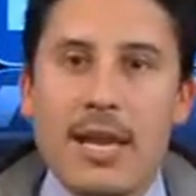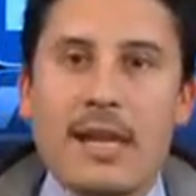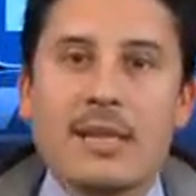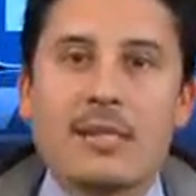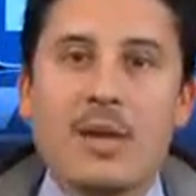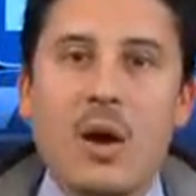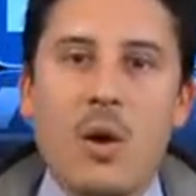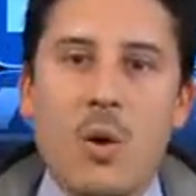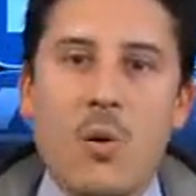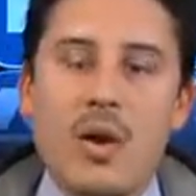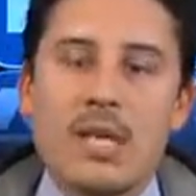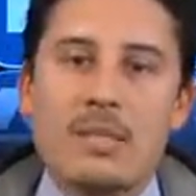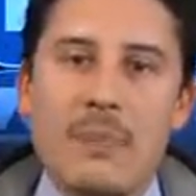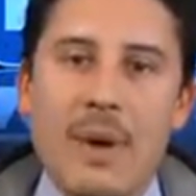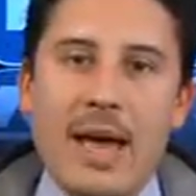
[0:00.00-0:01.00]
It is
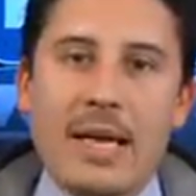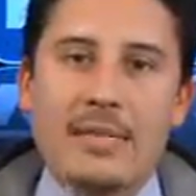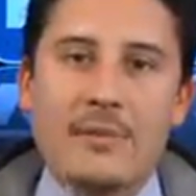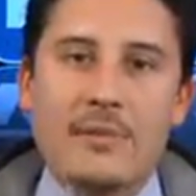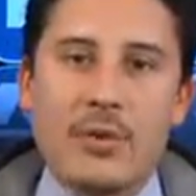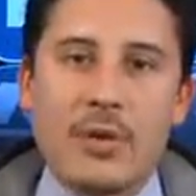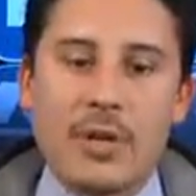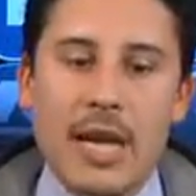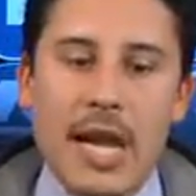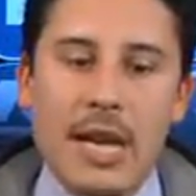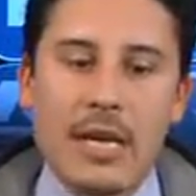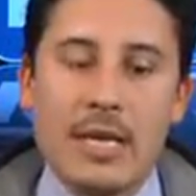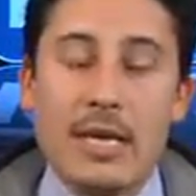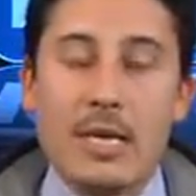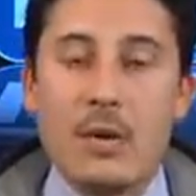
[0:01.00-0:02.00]
always best for your
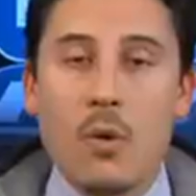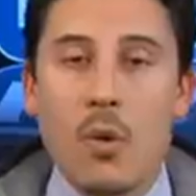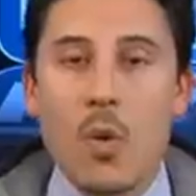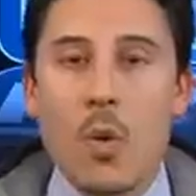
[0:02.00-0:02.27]
candidate